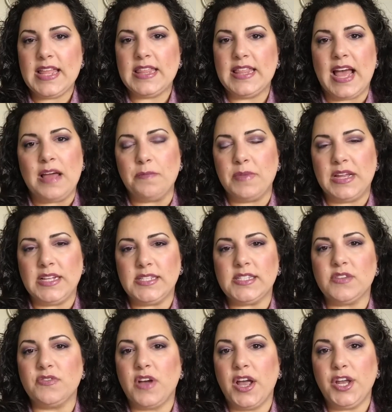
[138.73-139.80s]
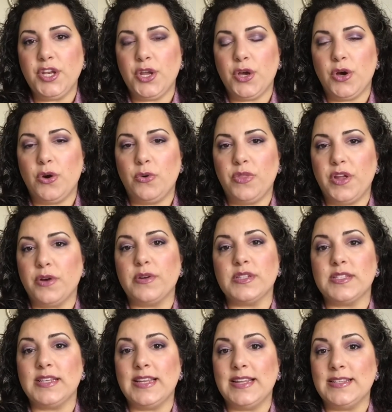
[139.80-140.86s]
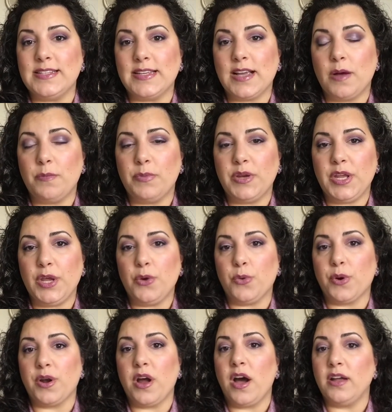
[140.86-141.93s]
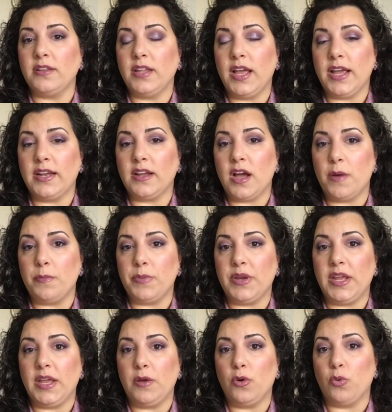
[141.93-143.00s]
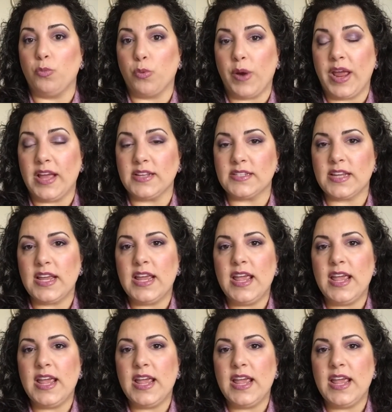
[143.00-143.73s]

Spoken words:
That means if I know there is an indie company or an online company or brand